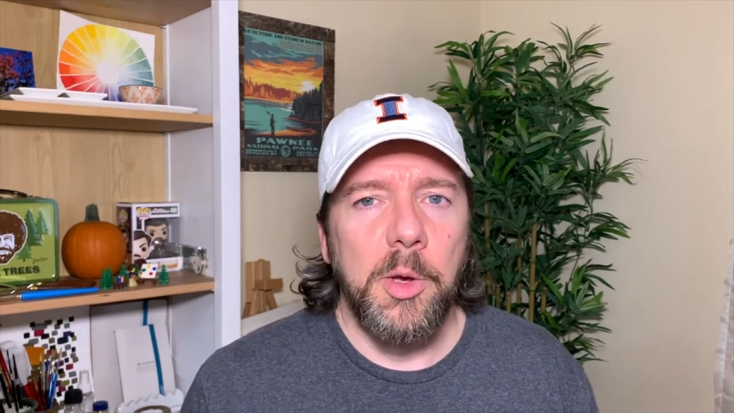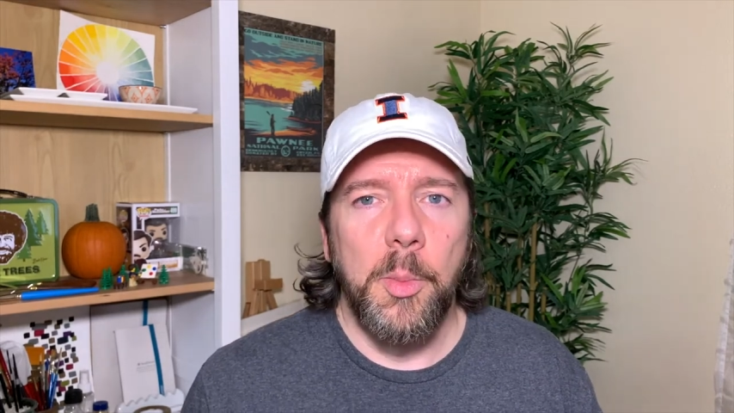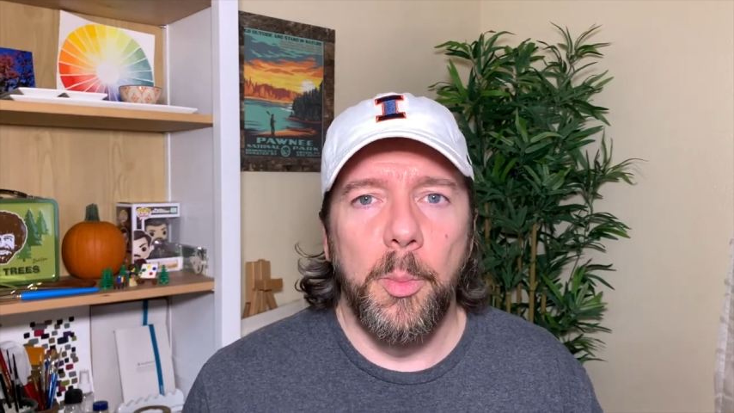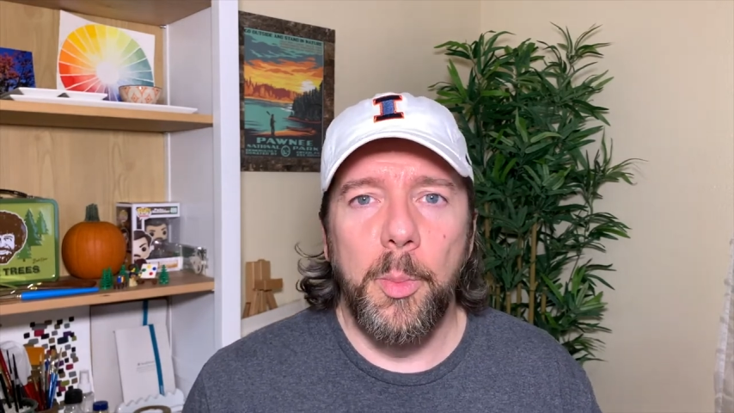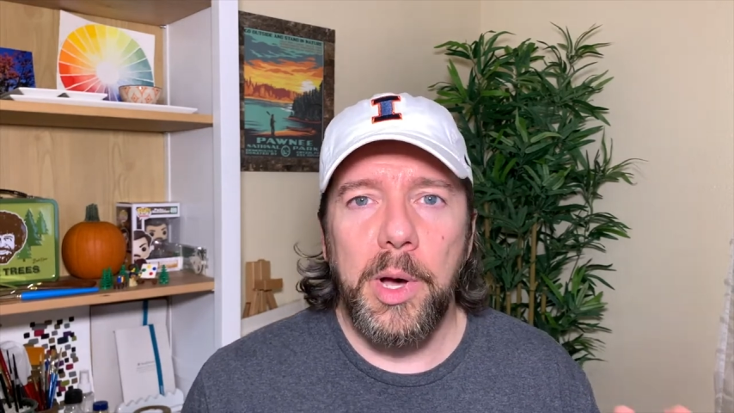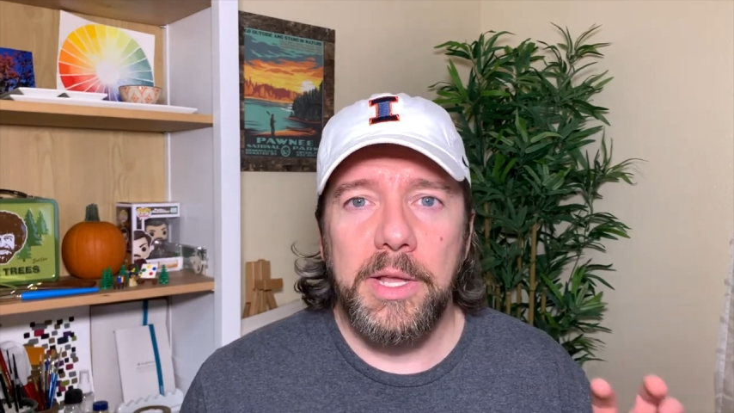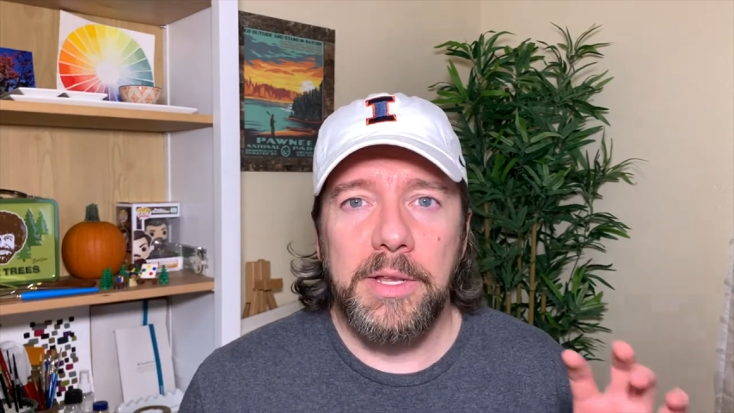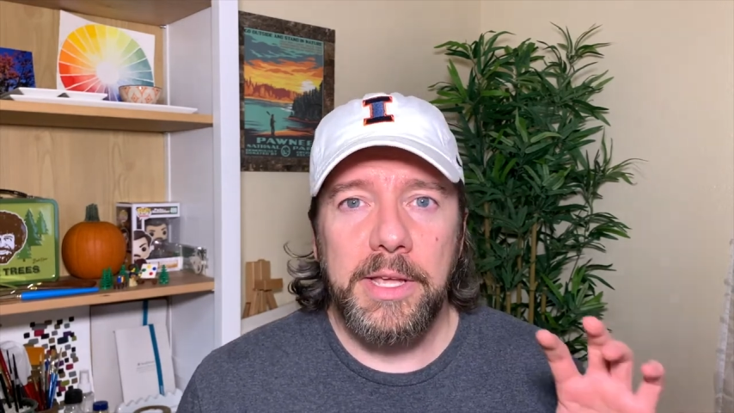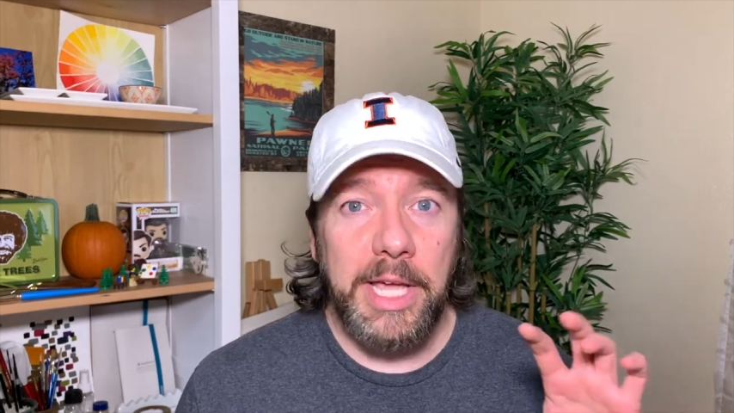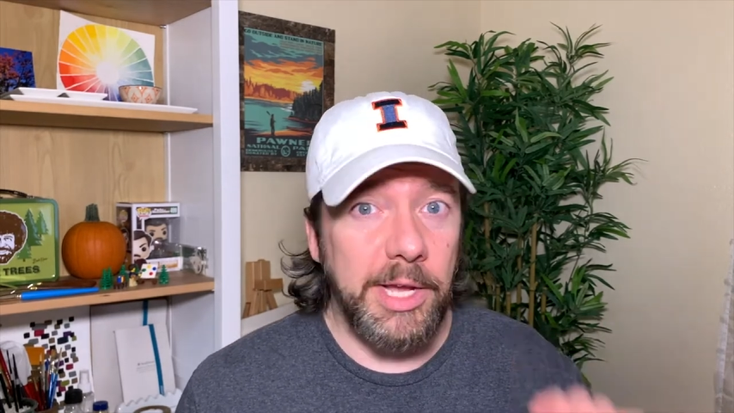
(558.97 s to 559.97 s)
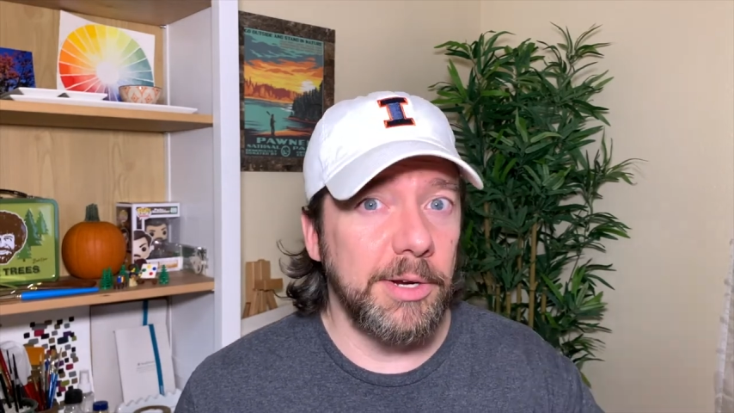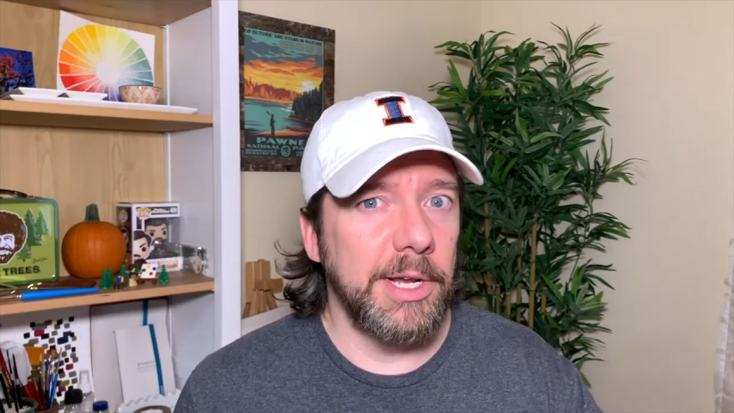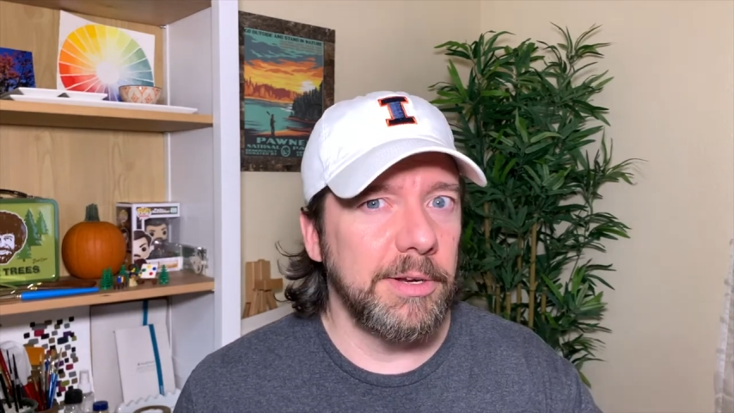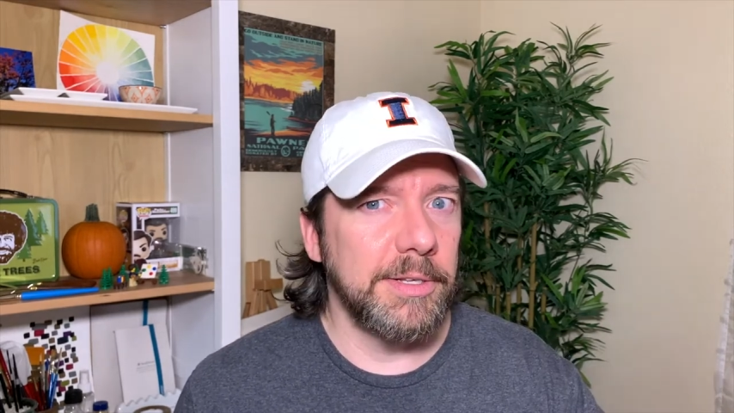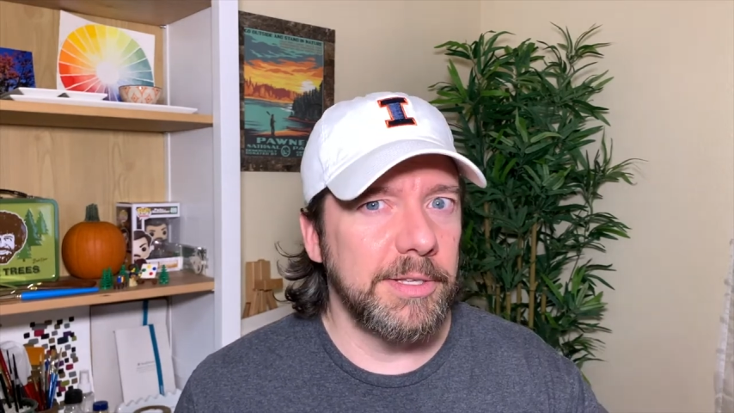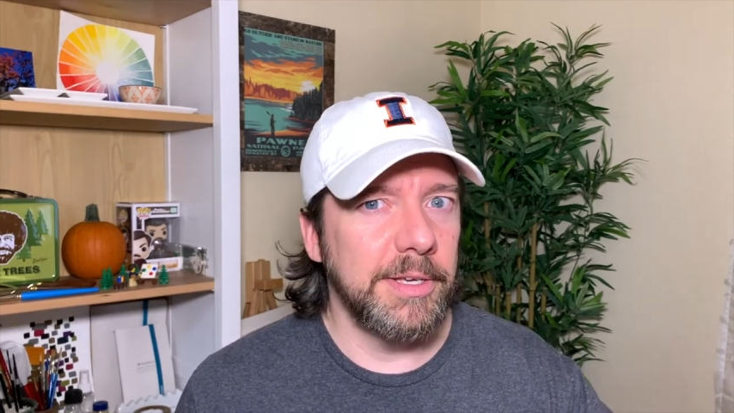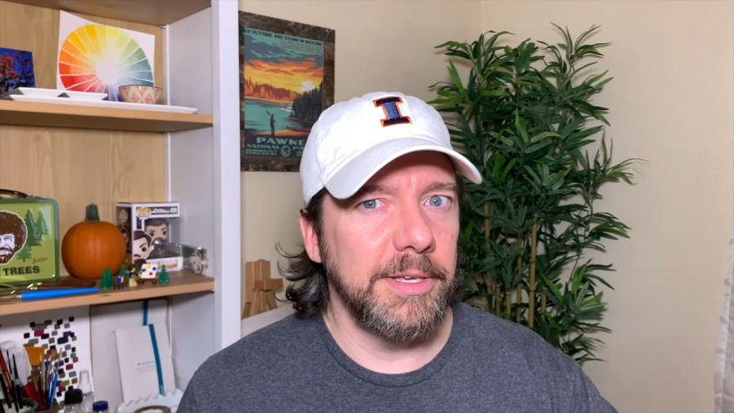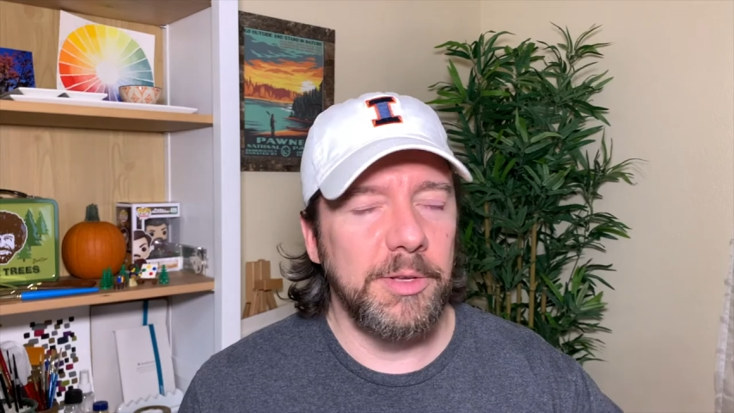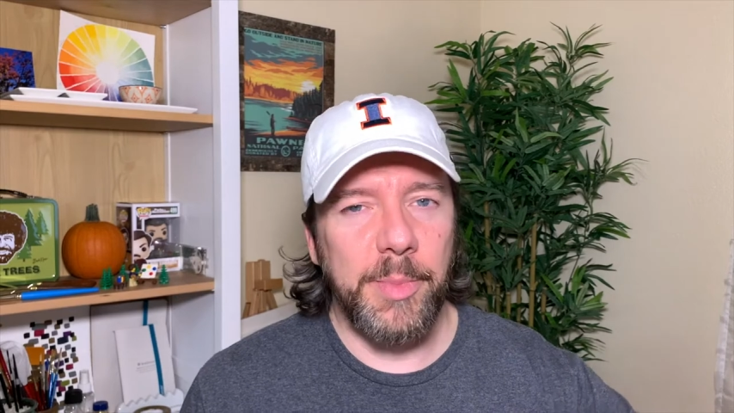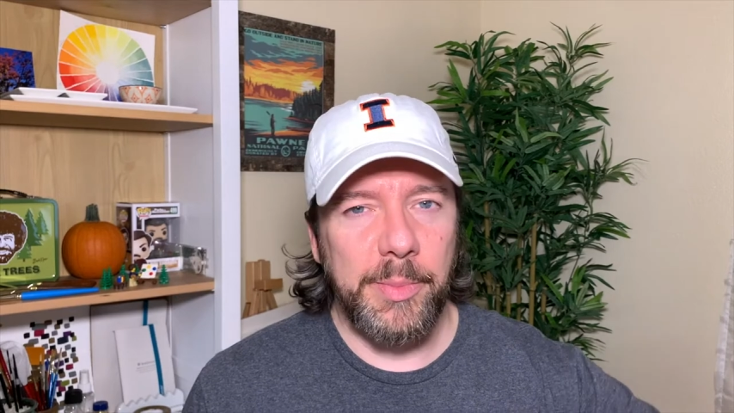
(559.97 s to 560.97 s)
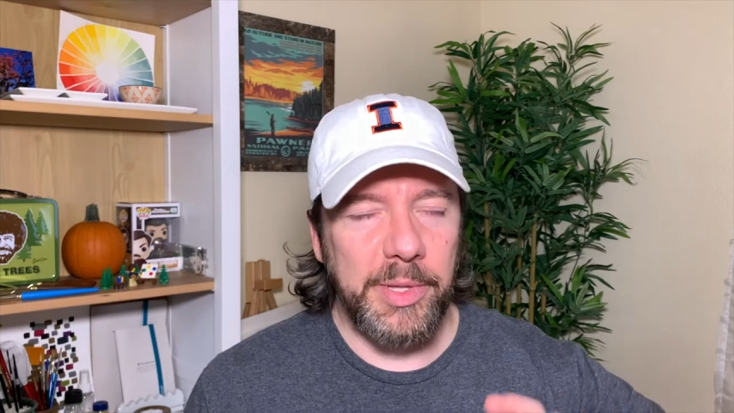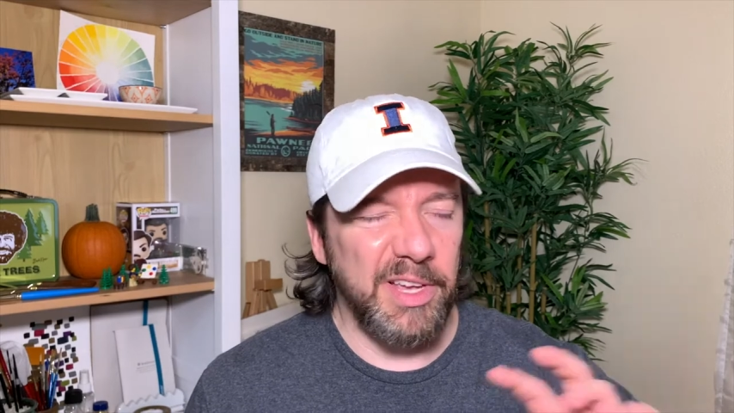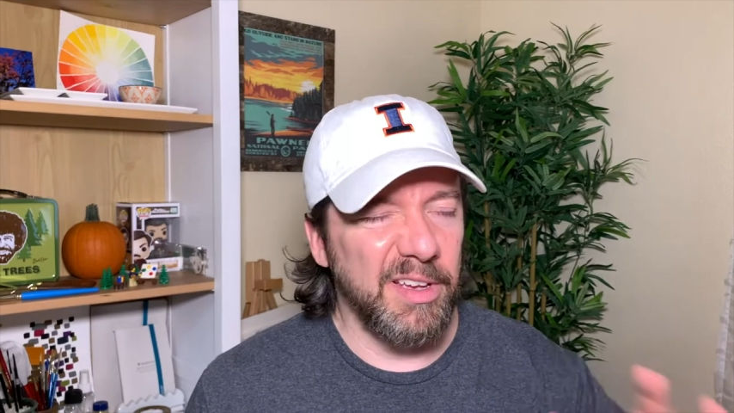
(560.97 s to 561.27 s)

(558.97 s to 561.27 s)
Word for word: But here's the, you might be like,